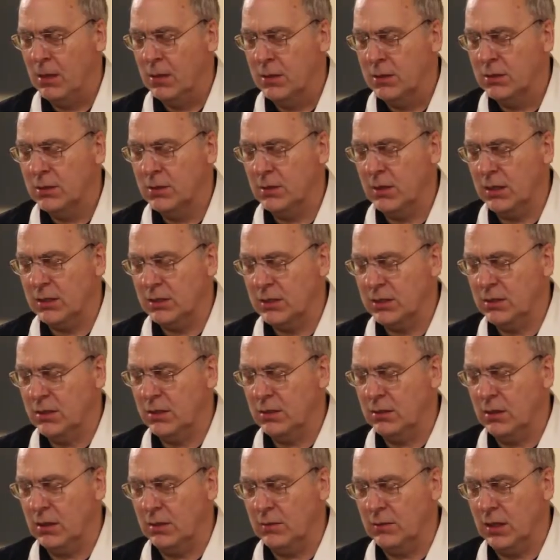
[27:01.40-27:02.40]
So
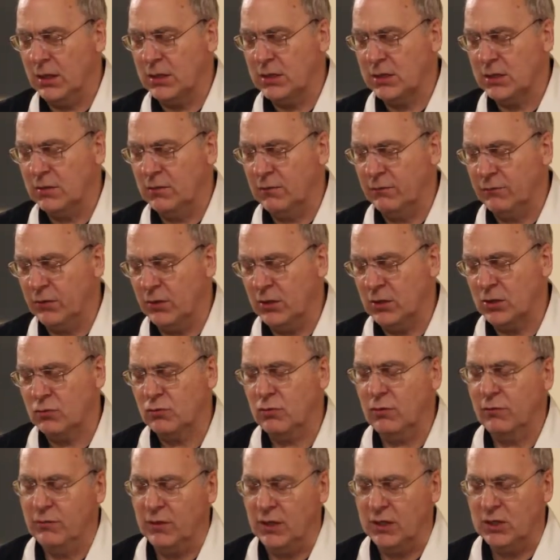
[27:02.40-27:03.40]
that's the first
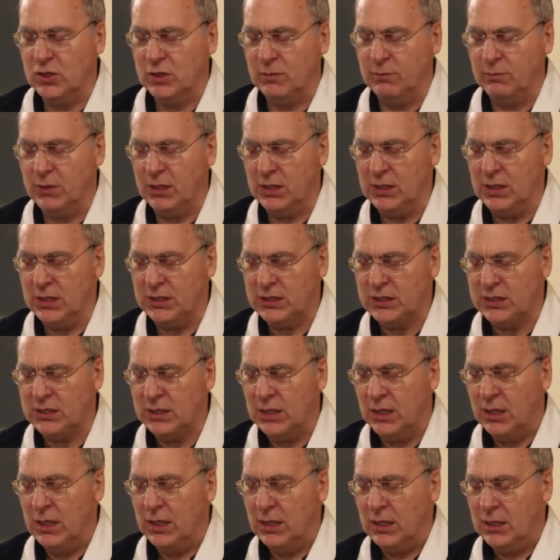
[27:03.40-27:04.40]
reflection. But
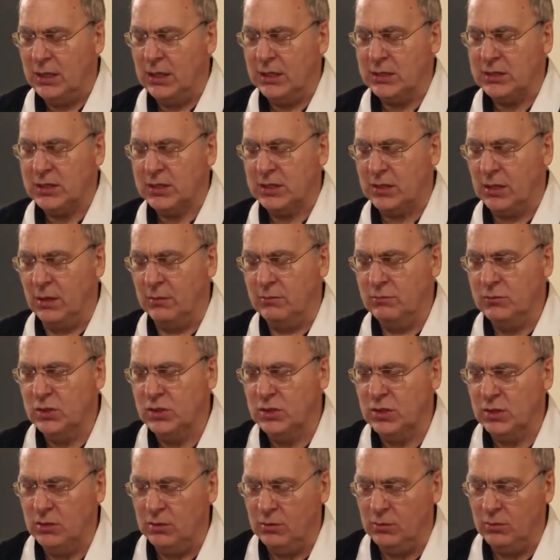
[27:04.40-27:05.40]
let's come
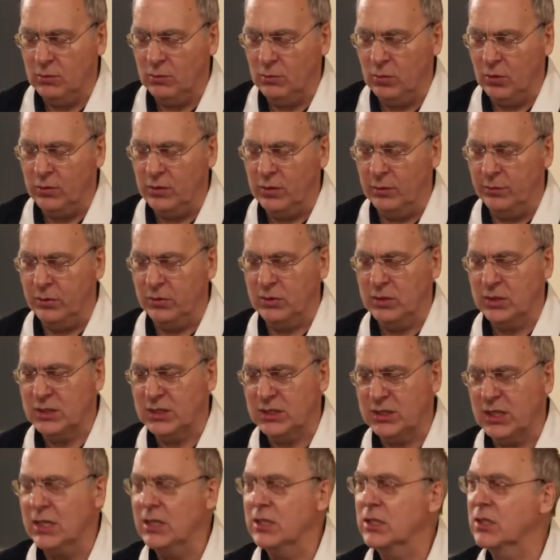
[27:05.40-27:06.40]
to what the Buddha
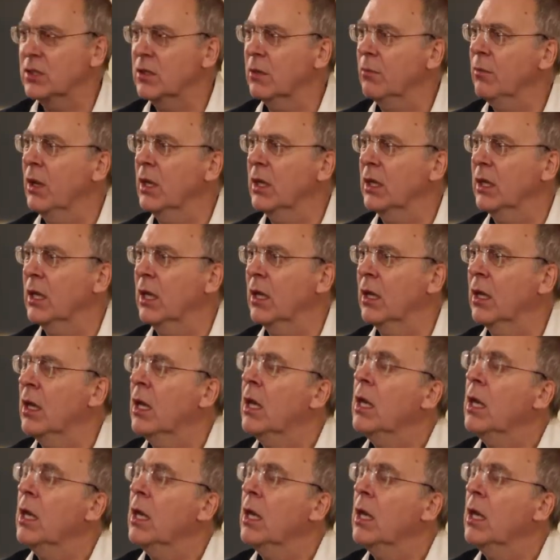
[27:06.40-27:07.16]
says to Meghiya.